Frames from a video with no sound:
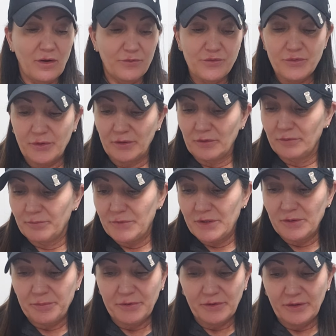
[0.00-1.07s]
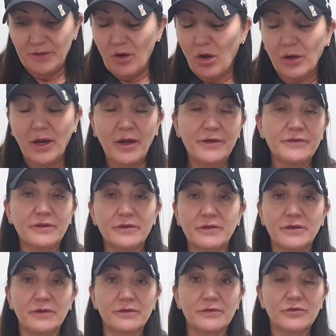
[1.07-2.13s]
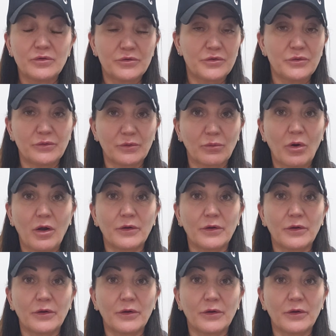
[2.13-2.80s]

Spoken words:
You can manipulate all kinds of things if you shoot in the RAW.